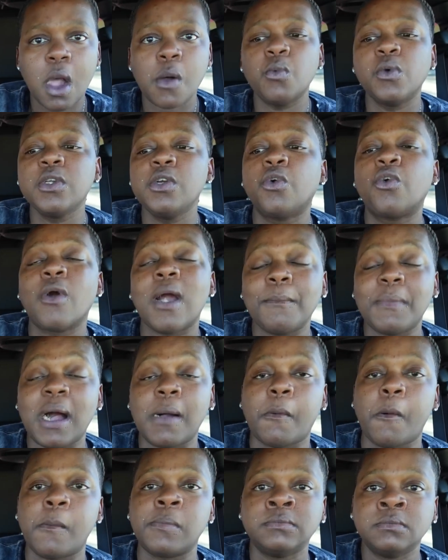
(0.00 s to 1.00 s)
when your
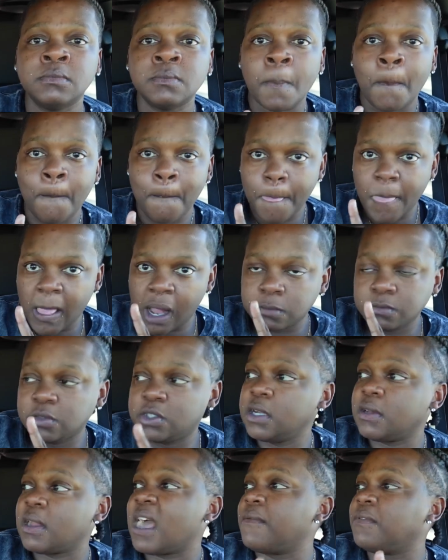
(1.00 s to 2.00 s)
grandmama
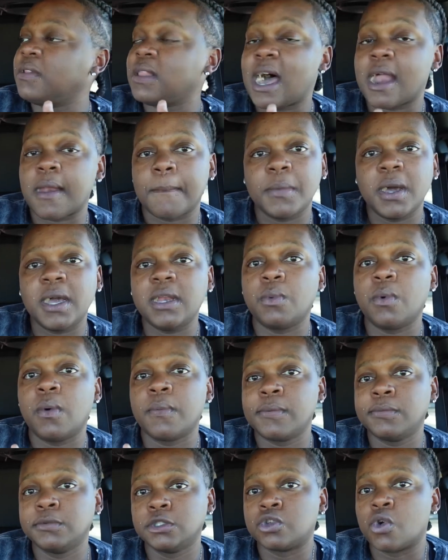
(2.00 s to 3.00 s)
didn't have a lot of money when
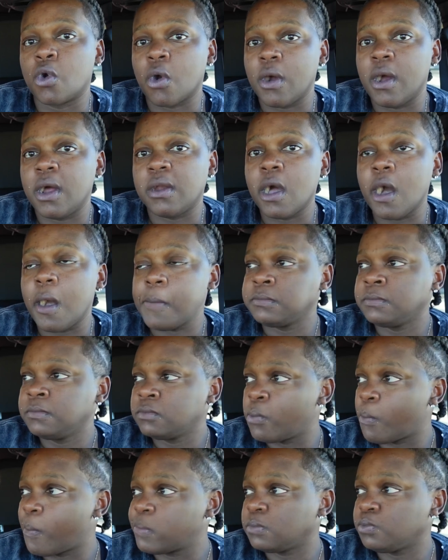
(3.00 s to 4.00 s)
we was growing up,
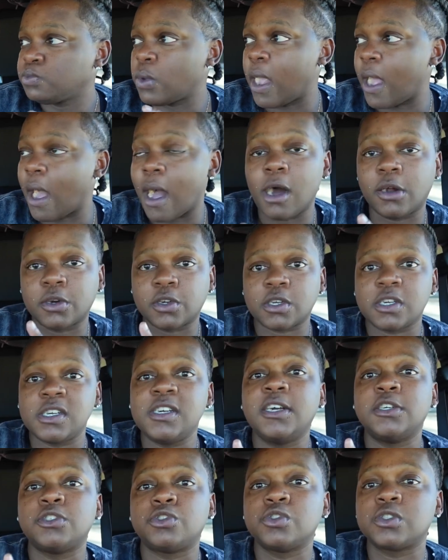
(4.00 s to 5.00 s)
and all the
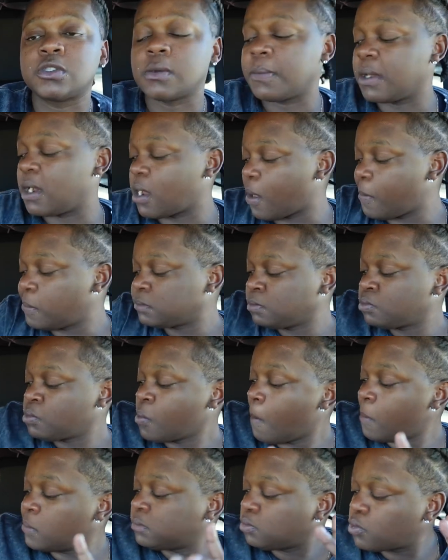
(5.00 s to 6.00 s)
kids used to be there,
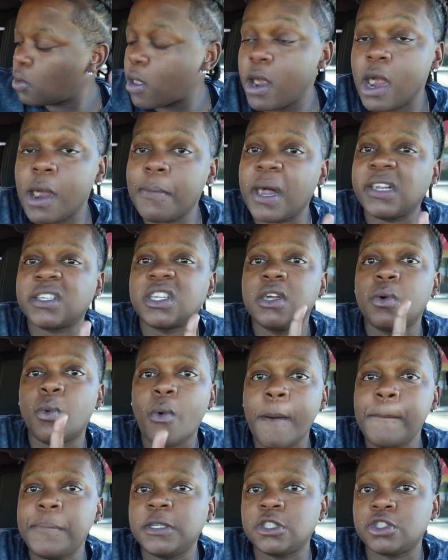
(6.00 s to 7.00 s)
everybody did
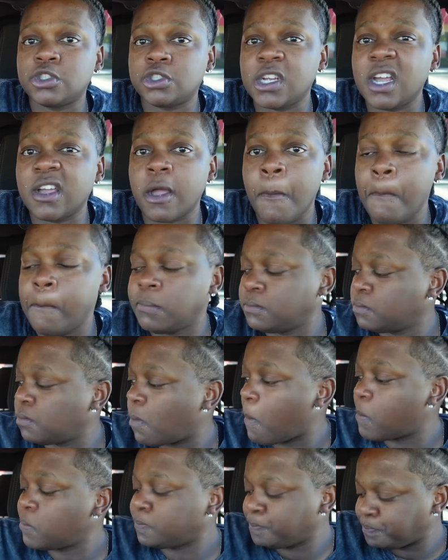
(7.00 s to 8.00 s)
one piece of chicken,
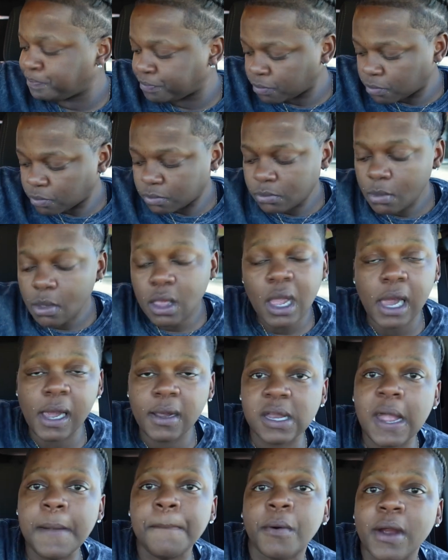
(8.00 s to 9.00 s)

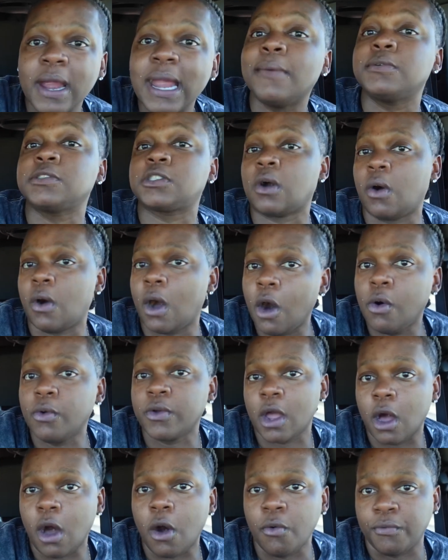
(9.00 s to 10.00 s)
and that bread was gonna hold
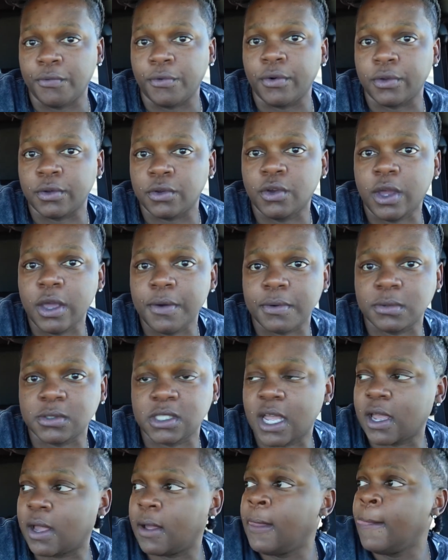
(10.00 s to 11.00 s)
you over. You get what I'm
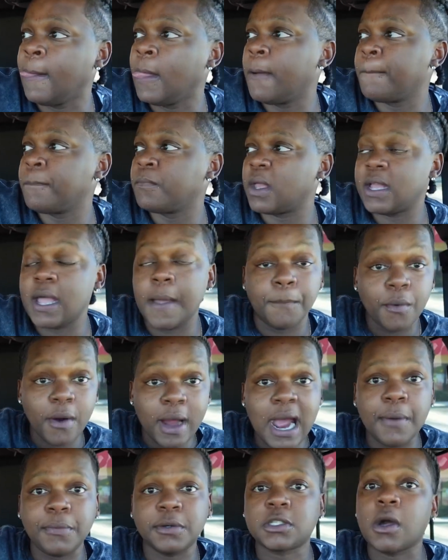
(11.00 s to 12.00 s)
saying? That
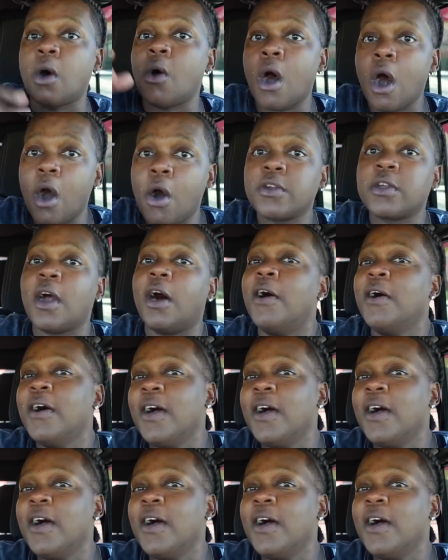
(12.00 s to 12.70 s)
bread was gonna hold you.